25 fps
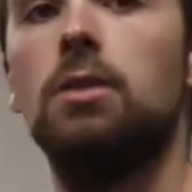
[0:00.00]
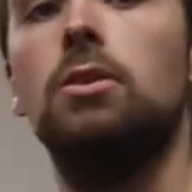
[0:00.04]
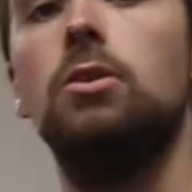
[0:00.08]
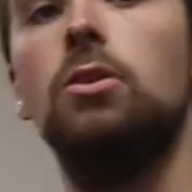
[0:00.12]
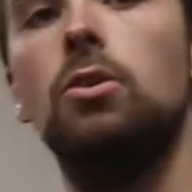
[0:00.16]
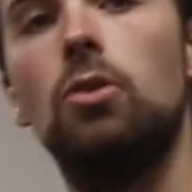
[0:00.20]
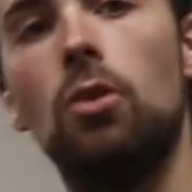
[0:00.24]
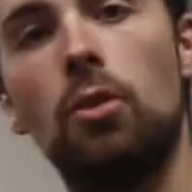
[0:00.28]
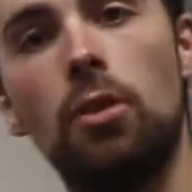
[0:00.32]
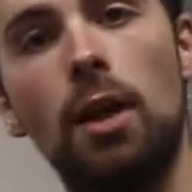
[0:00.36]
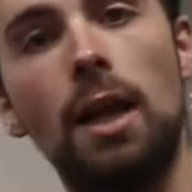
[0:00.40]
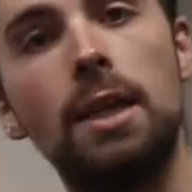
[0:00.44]

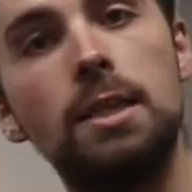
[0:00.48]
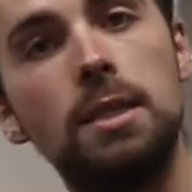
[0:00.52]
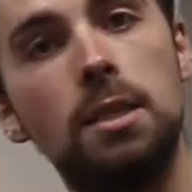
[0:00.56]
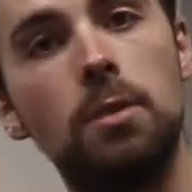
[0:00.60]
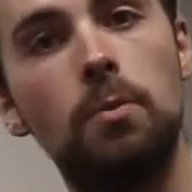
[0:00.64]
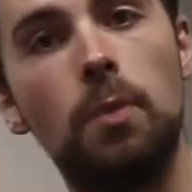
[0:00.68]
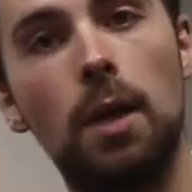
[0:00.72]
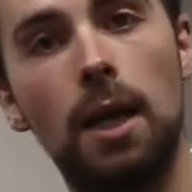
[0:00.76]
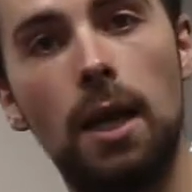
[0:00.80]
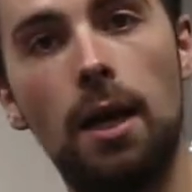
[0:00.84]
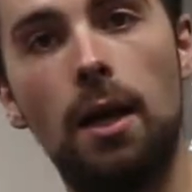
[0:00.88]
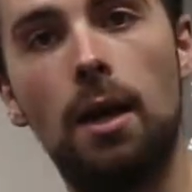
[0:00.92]
North has to
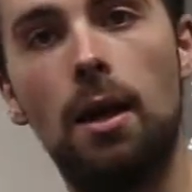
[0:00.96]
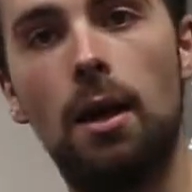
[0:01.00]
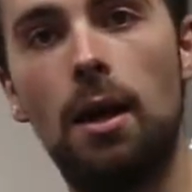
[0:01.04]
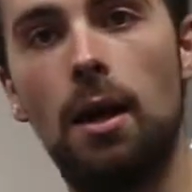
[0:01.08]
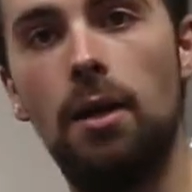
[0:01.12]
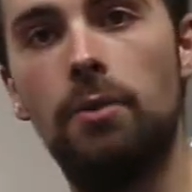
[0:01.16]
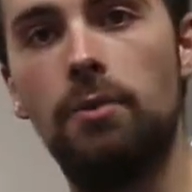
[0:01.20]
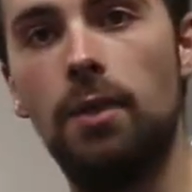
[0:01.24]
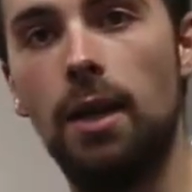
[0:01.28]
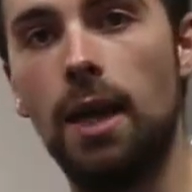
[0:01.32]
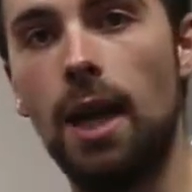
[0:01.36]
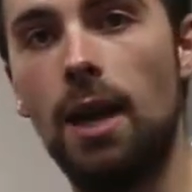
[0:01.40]
play a
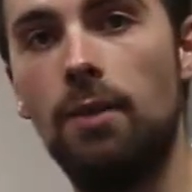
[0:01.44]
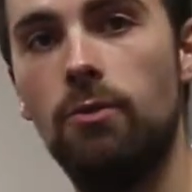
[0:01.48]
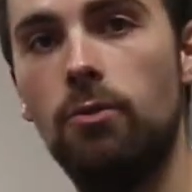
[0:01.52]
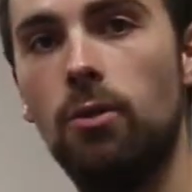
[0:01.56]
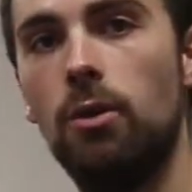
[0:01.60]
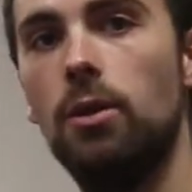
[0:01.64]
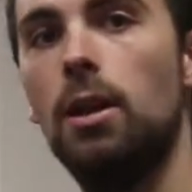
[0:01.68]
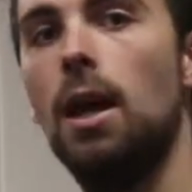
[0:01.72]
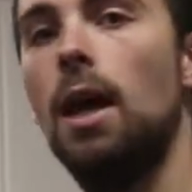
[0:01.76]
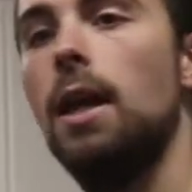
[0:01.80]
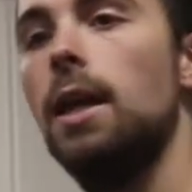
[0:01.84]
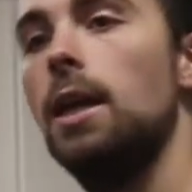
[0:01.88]
heart if they have
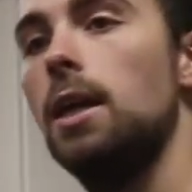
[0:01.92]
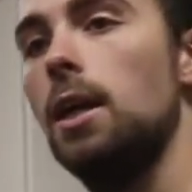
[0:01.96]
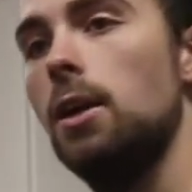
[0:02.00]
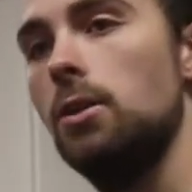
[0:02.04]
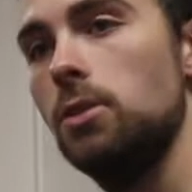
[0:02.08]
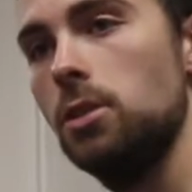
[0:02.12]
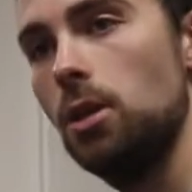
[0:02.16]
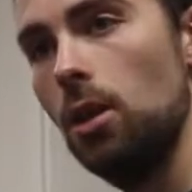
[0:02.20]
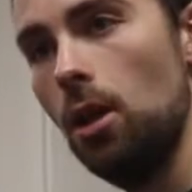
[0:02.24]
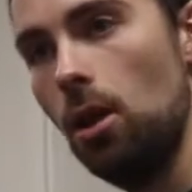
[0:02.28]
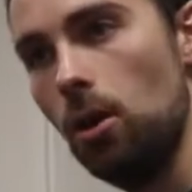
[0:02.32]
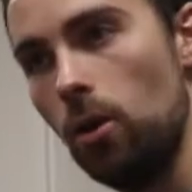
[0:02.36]
one, and it
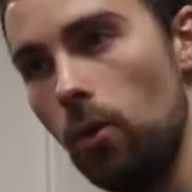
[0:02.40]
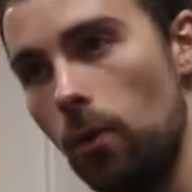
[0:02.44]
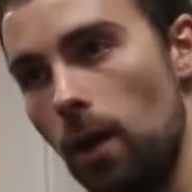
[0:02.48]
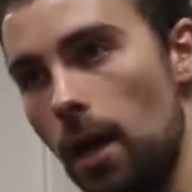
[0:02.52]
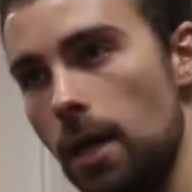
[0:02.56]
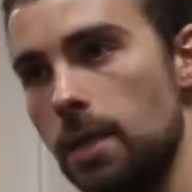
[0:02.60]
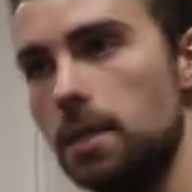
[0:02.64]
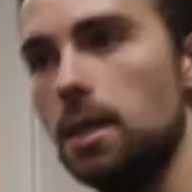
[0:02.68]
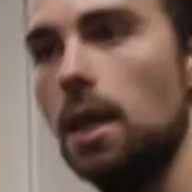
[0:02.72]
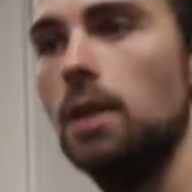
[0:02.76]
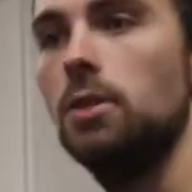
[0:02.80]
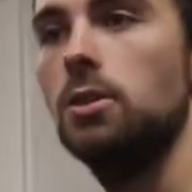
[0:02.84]
goes
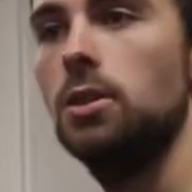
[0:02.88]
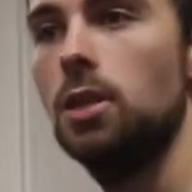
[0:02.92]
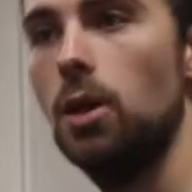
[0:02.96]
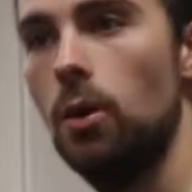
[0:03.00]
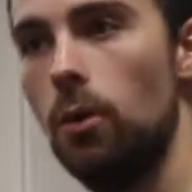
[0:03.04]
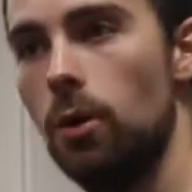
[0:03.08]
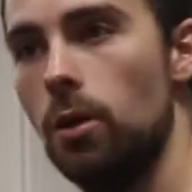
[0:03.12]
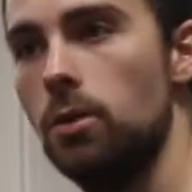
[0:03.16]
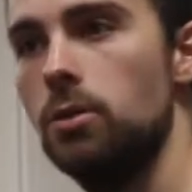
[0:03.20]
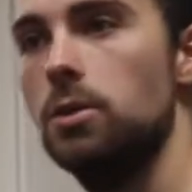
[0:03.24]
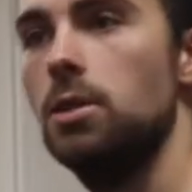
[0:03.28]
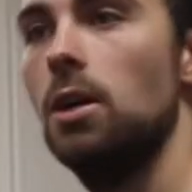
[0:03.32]
clockwise, and so
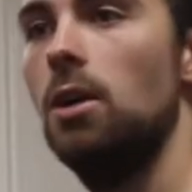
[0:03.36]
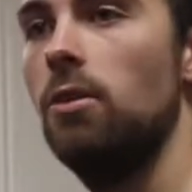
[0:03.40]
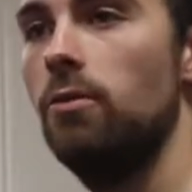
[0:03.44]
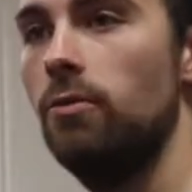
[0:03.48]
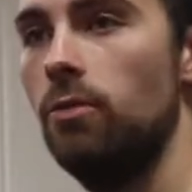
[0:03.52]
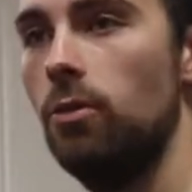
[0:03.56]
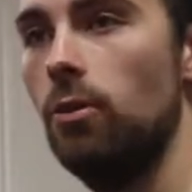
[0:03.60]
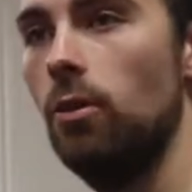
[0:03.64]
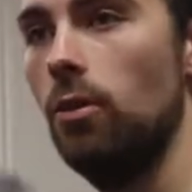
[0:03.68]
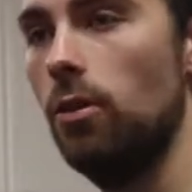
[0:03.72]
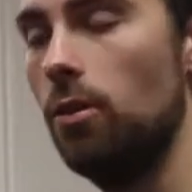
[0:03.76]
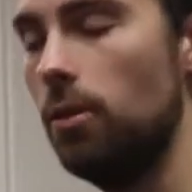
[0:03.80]
on and so
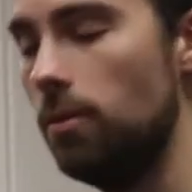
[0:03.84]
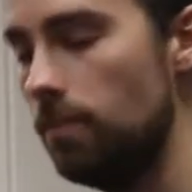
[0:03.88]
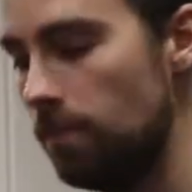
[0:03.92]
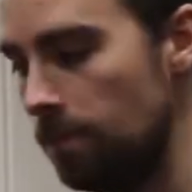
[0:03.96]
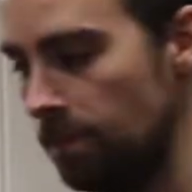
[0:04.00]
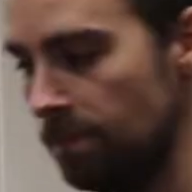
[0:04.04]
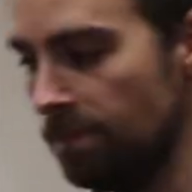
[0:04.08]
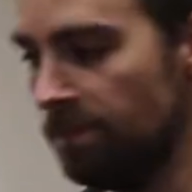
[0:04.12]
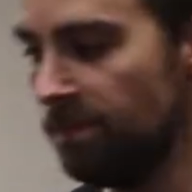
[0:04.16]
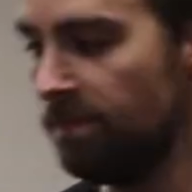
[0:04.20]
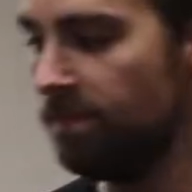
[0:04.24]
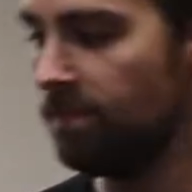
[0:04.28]
forth.
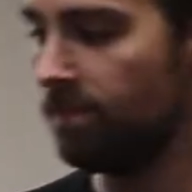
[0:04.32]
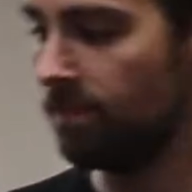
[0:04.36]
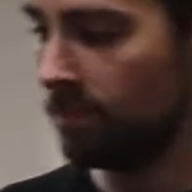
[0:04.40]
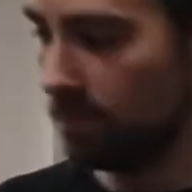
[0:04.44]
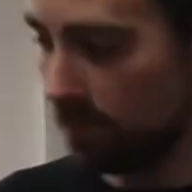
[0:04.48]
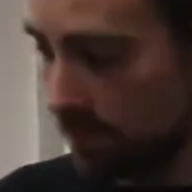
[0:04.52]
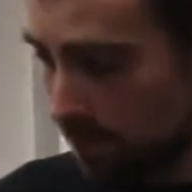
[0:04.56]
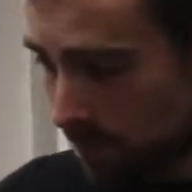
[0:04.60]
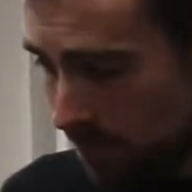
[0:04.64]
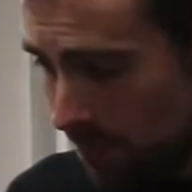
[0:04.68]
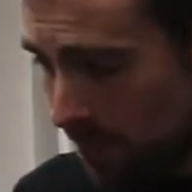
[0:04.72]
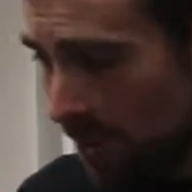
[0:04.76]

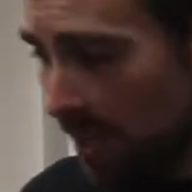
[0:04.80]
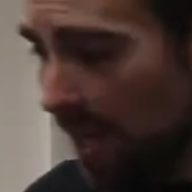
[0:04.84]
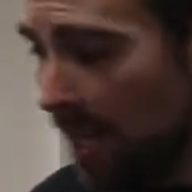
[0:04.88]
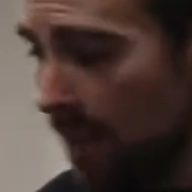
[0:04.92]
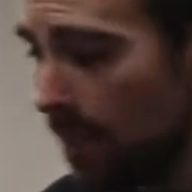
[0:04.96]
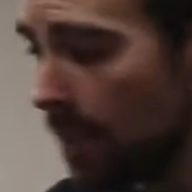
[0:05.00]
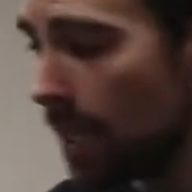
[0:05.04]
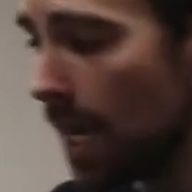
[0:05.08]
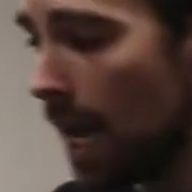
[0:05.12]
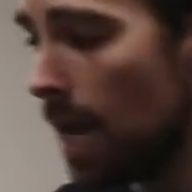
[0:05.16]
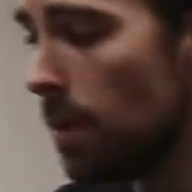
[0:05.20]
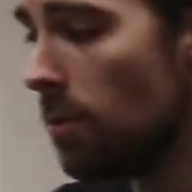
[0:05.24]
In
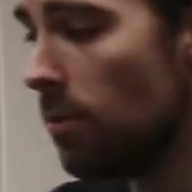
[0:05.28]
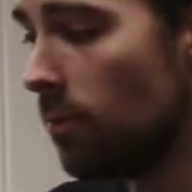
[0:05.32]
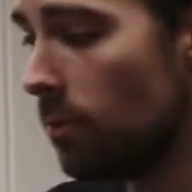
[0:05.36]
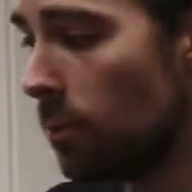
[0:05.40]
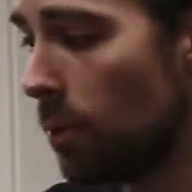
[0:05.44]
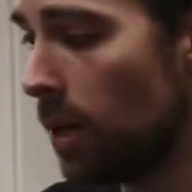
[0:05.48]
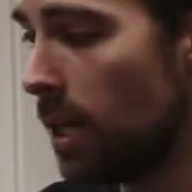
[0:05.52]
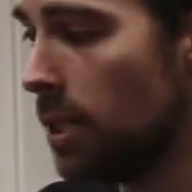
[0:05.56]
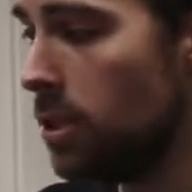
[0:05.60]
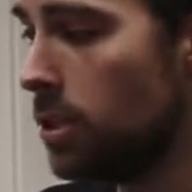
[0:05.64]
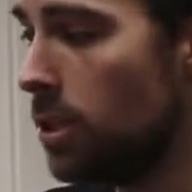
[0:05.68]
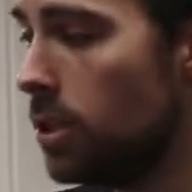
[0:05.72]
the game of
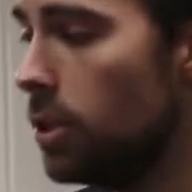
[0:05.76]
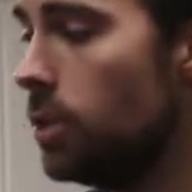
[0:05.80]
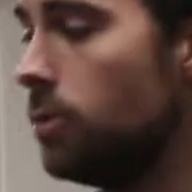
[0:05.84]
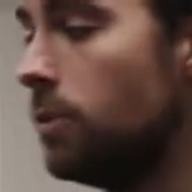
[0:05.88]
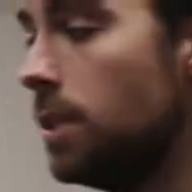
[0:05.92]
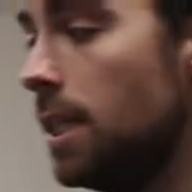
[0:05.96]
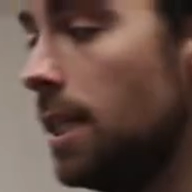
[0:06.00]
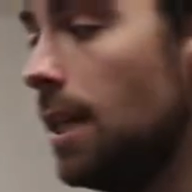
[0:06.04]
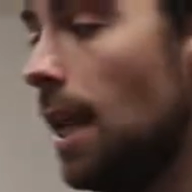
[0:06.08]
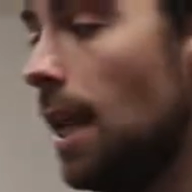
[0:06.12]
bridge, you deal